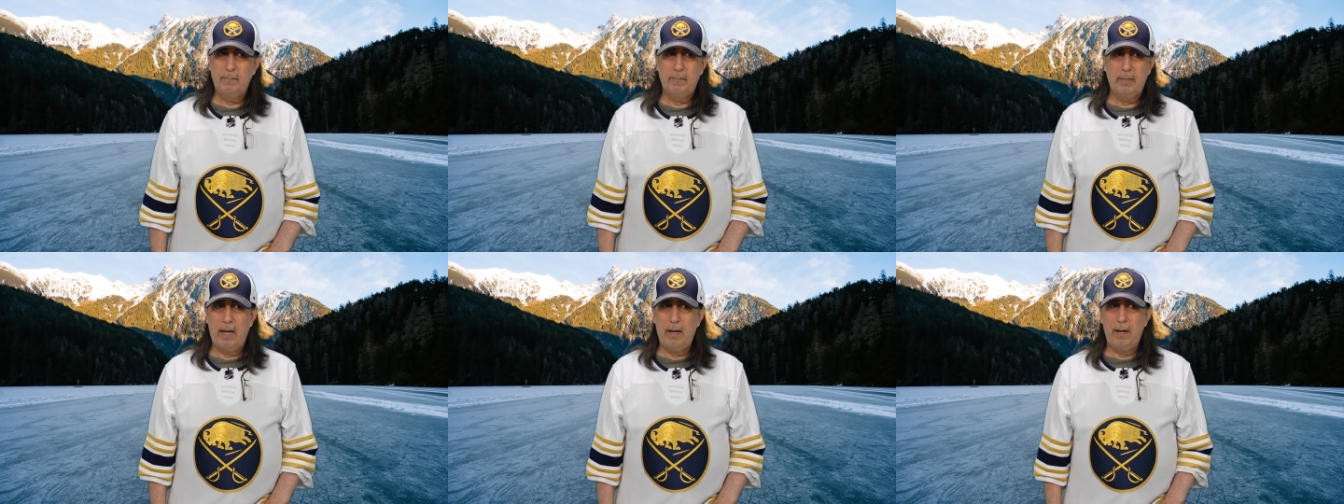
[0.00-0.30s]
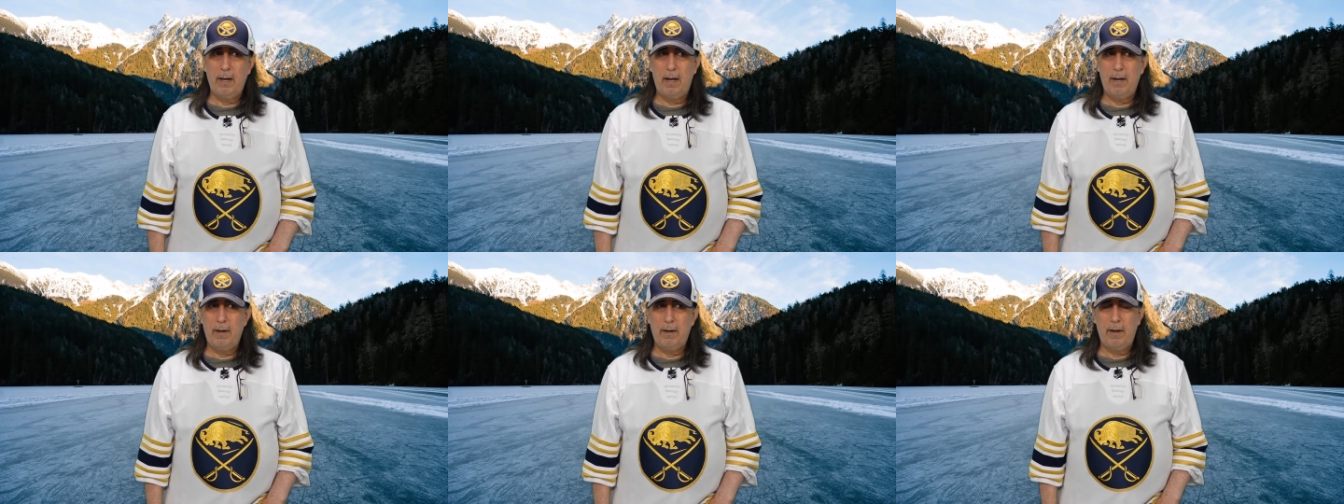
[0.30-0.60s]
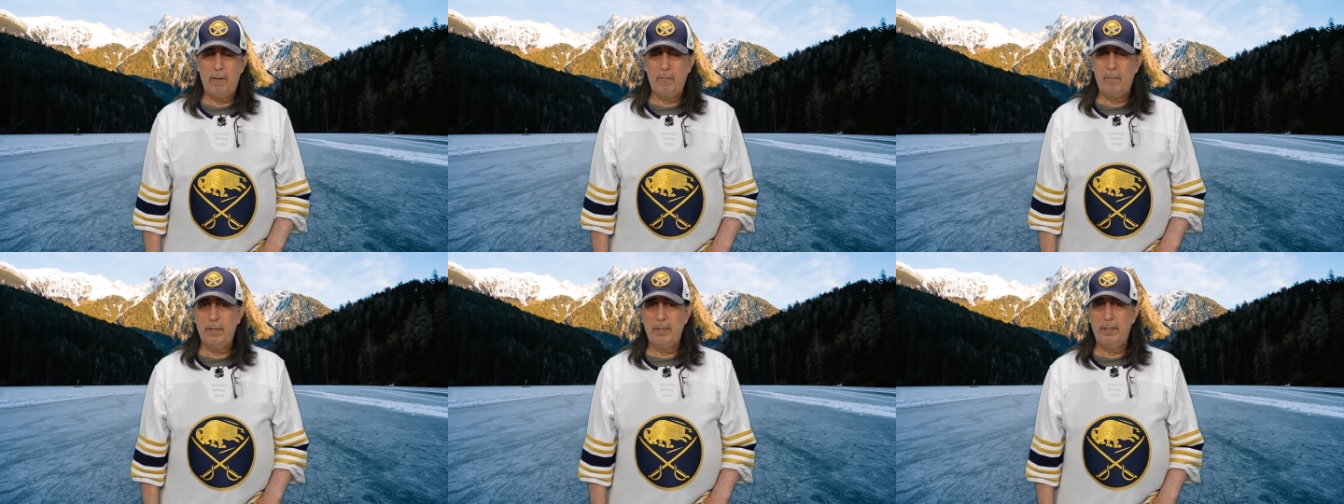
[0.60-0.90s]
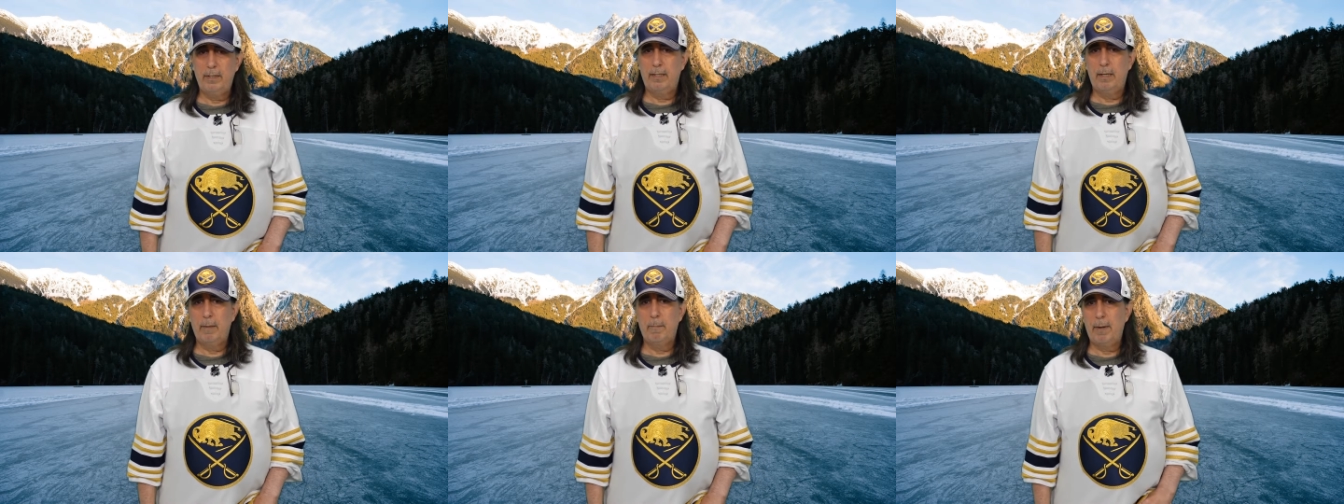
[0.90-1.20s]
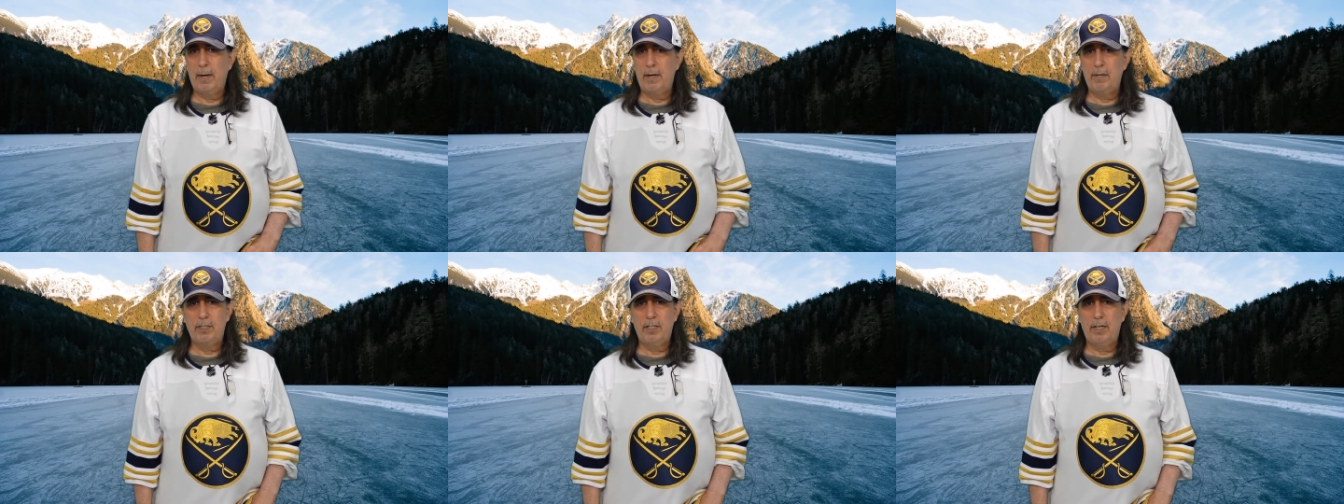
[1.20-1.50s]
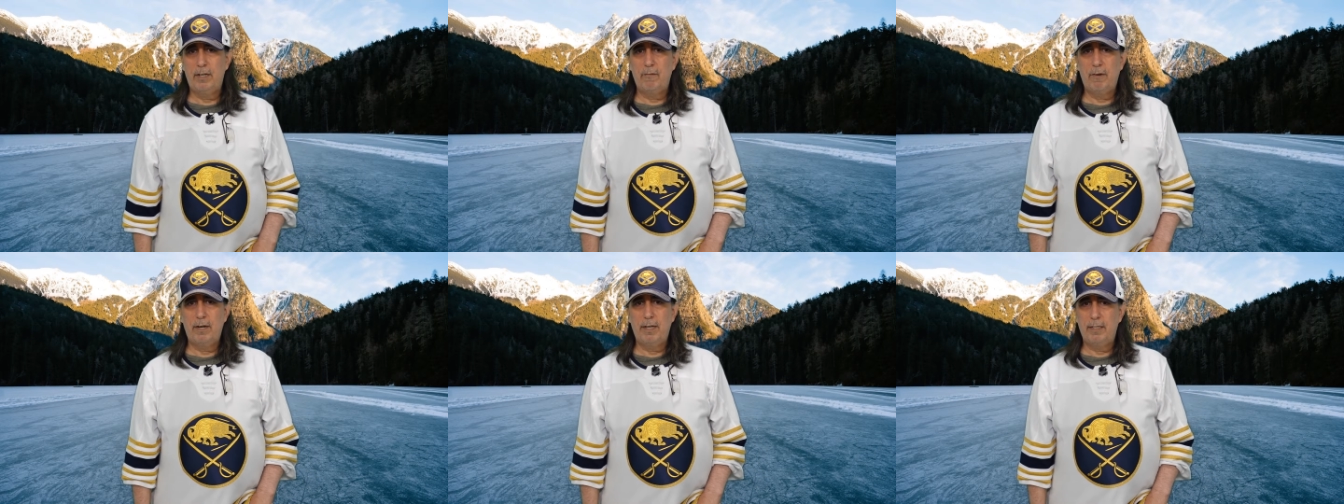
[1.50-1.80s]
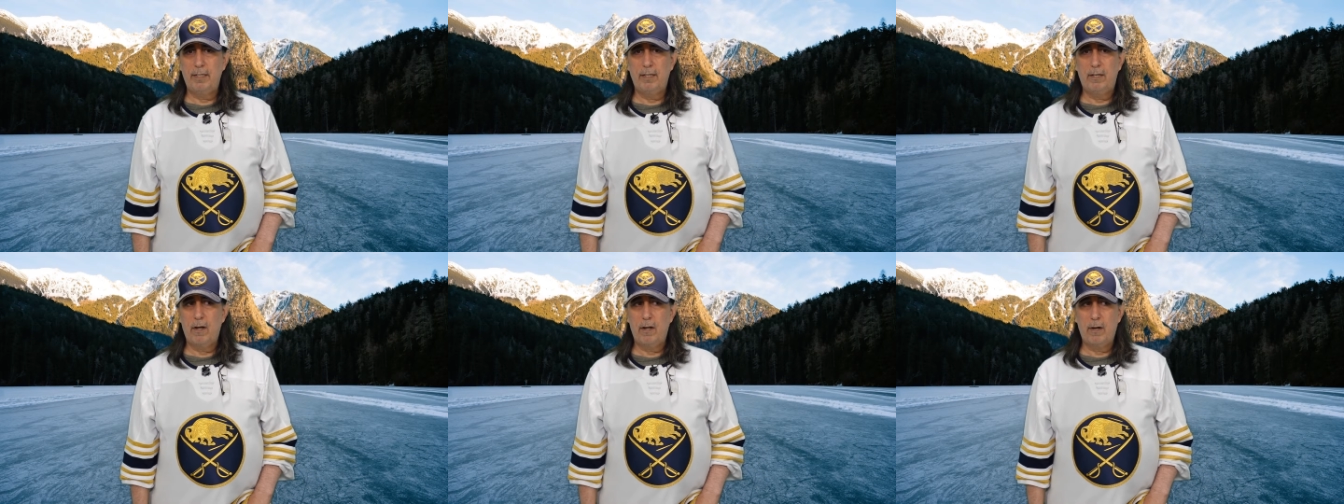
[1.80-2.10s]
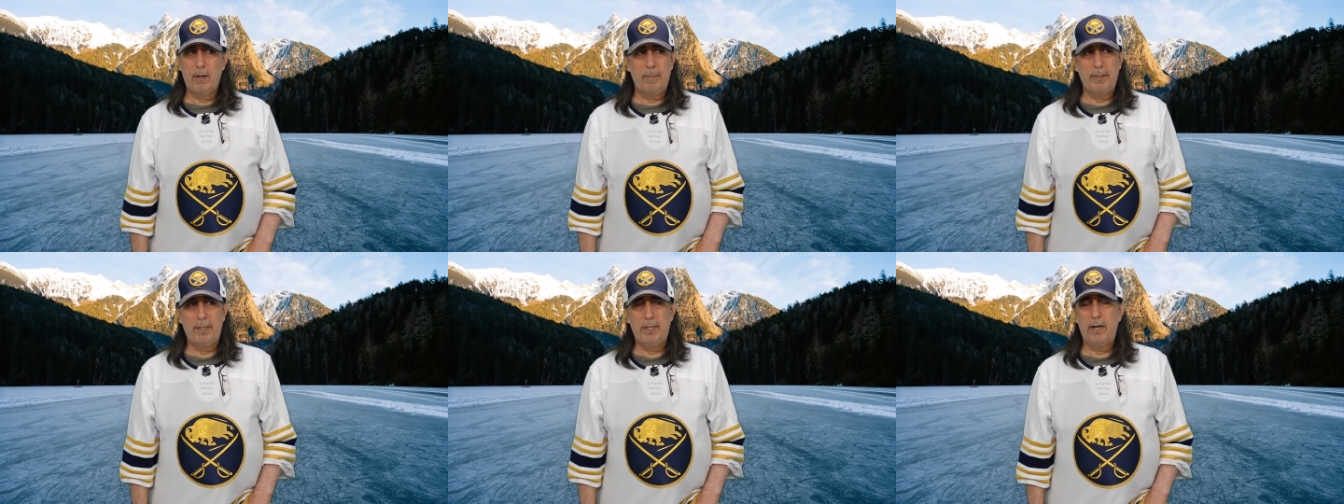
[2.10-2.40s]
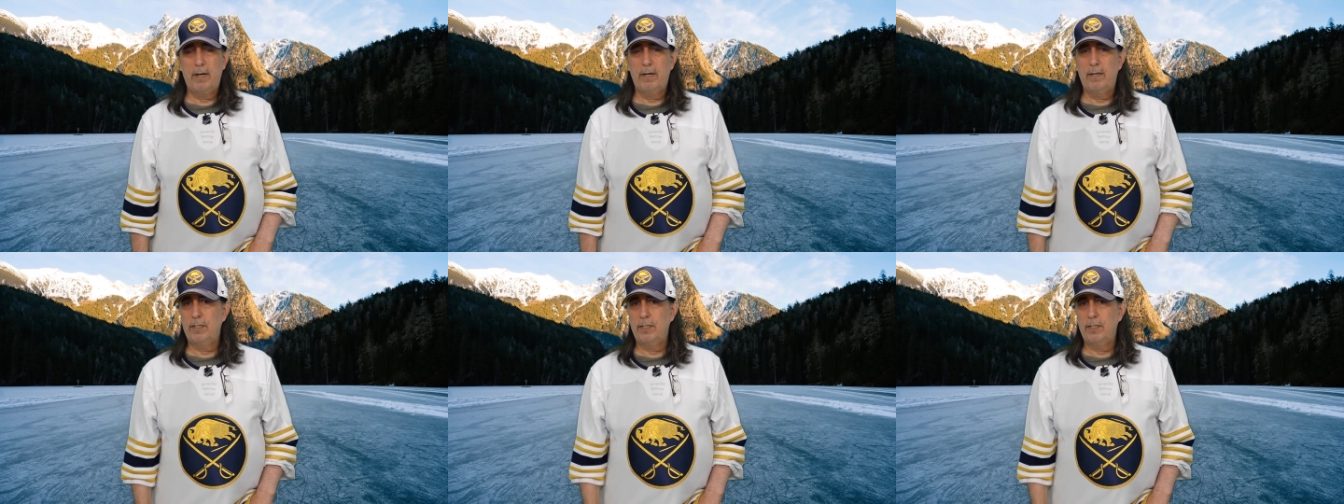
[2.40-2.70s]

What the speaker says: I wouldn't compare Shane Wright to Connor Bedard.